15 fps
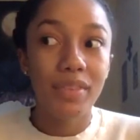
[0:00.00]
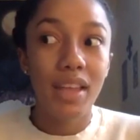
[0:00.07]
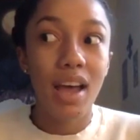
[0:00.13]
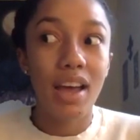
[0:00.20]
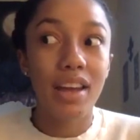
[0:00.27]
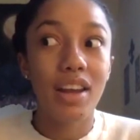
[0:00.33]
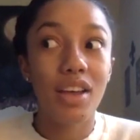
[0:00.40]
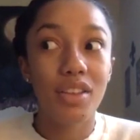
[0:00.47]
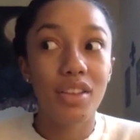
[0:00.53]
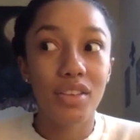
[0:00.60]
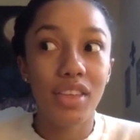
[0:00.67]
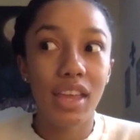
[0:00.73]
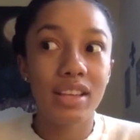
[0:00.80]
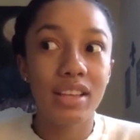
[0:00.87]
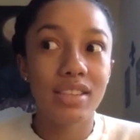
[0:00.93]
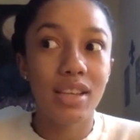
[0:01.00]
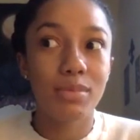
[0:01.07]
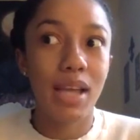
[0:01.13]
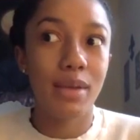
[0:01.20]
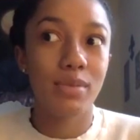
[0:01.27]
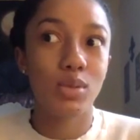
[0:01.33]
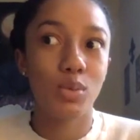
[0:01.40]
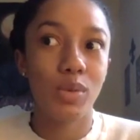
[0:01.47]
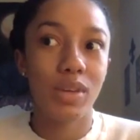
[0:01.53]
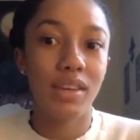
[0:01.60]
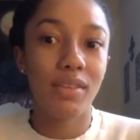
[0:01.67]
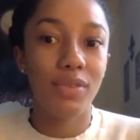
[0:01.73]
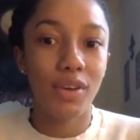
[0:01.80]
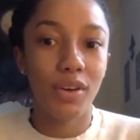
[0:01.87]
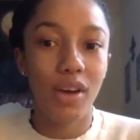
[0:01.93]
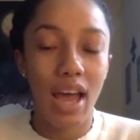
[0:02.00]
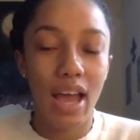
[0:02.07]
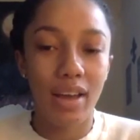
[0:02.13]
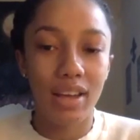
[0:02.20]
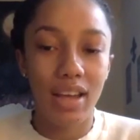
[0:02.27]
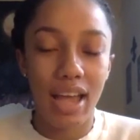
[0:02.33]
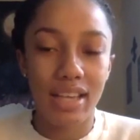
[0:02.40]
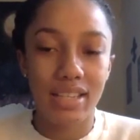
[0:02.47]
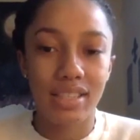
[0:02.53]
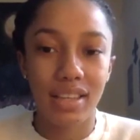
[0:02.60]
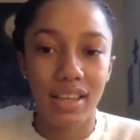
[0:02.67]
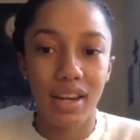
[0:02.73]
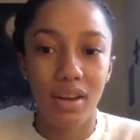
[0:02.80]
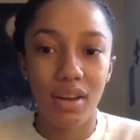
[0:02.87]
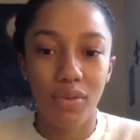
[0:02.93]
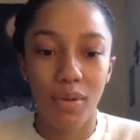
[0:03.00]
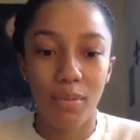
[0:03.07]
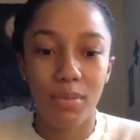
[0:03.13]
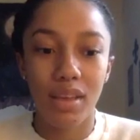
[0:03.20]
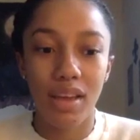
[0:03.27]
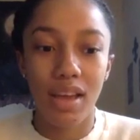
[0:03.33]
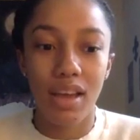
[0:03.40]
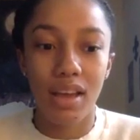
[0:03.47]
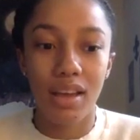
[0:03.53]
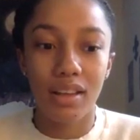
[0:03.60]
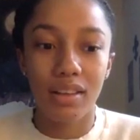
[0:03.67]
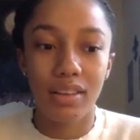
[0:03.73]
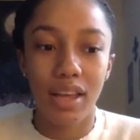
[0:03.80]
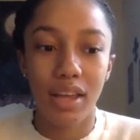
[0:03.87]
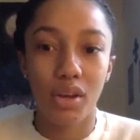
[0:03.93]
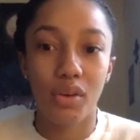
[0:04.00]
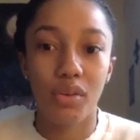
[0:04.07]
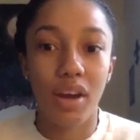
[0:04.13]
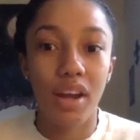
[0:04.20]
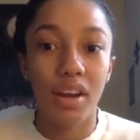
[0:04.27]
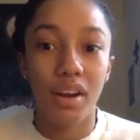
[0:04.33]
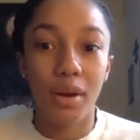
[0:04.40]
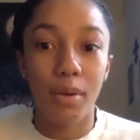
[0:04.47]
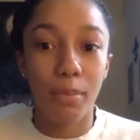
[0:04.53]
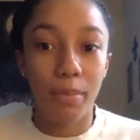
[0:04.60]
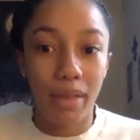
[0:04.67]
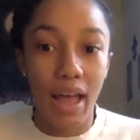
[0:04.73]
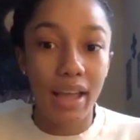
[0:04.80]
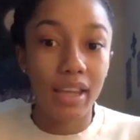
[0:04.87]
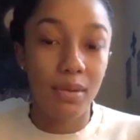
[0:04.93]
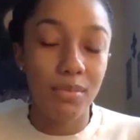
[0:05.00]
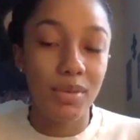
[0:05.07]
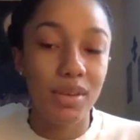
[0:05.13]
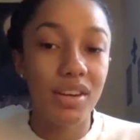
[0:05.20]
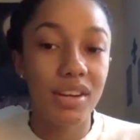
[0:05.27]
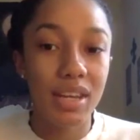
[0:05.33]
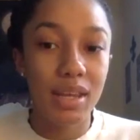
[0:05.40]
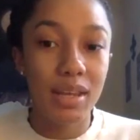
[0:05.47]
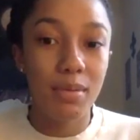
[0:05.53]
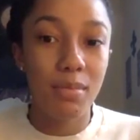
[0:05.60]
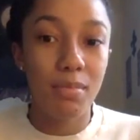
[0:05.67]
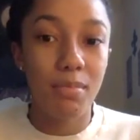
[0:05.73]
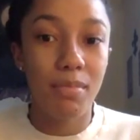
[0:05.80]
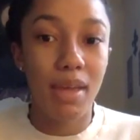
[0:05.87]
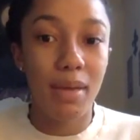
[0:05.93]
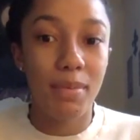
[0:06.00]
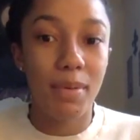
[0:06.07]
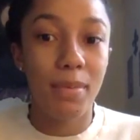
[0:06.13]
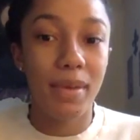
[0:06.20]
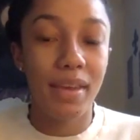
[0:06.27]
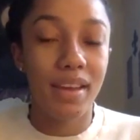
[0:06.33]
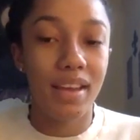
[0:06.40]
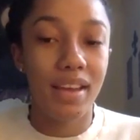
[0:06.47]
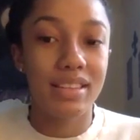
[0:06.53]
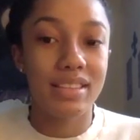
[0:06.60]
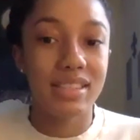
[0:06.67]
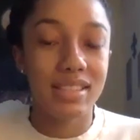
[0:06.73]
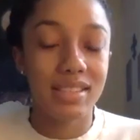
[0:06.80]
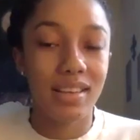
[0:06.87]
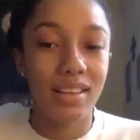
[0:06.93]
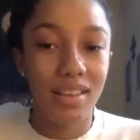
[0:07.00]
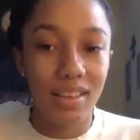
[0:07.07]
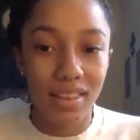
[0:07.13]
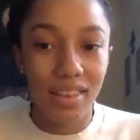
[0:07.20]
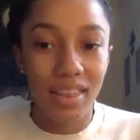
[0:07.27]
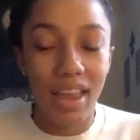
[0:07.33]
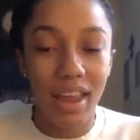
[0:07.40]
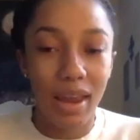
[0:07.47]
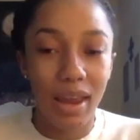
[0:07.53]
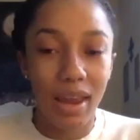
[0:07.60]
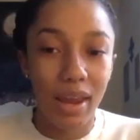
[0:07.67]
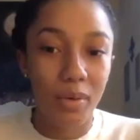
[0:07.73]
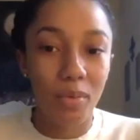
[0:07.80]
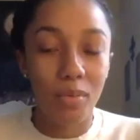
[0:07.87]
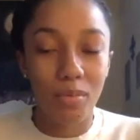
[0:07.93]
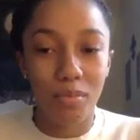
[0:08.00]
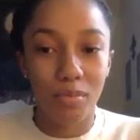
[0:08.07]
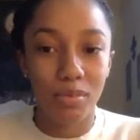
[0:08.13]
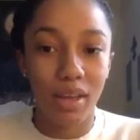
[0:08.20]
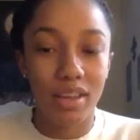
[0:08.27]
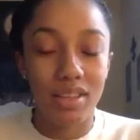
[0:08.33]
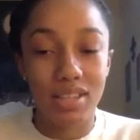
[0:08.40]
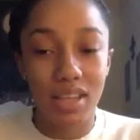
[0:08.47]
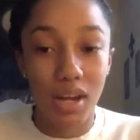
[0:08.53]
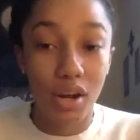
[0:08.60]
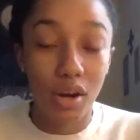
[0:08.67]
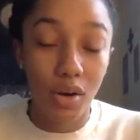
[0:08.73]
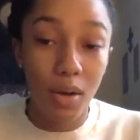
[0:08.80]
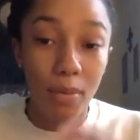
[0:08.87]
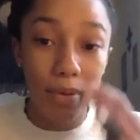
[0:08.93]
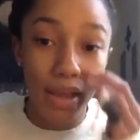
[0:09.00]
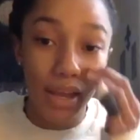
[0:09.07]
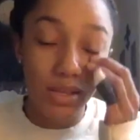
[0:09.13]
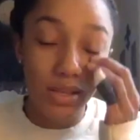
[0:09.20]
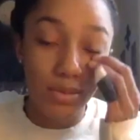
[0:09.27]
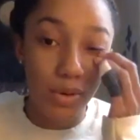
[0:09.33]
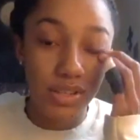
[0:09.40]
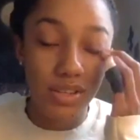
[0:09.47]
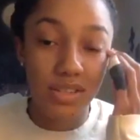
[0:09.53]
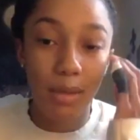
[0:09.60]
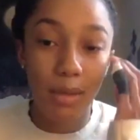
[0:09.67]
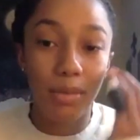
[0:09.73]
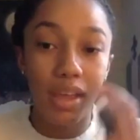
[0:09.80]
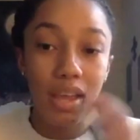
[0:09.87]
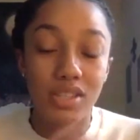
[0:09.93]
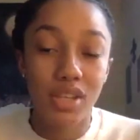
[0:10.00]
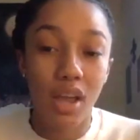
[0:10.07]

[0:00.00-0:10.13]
another thing, sometimes we feel isolated from the like greater Black community, maybe because they like didn't grow up playing sports or something.